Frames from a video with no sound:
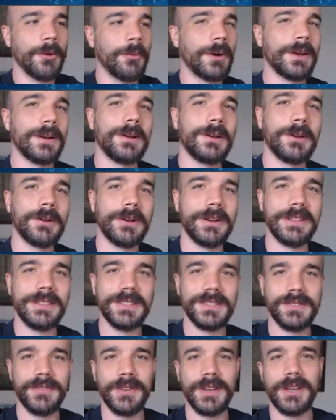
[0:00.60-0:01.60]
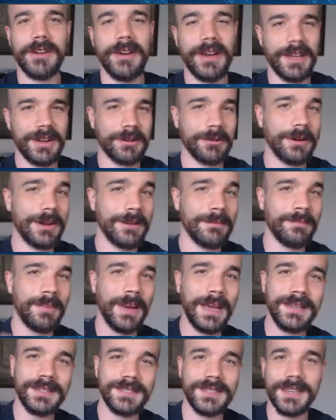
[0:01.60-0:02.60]
We're going to learn in this video how to write
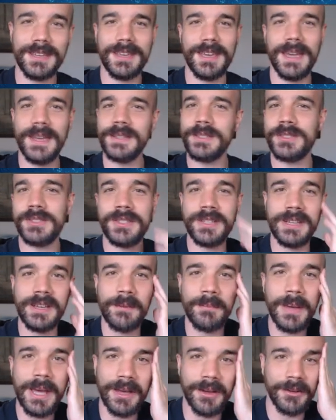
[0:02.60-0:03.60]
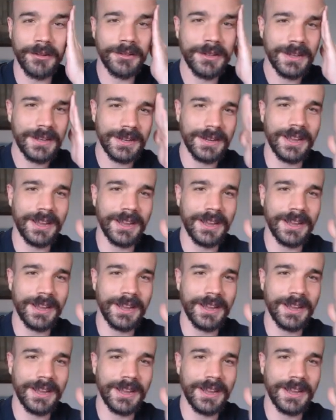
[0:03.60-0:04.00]
basic HTML.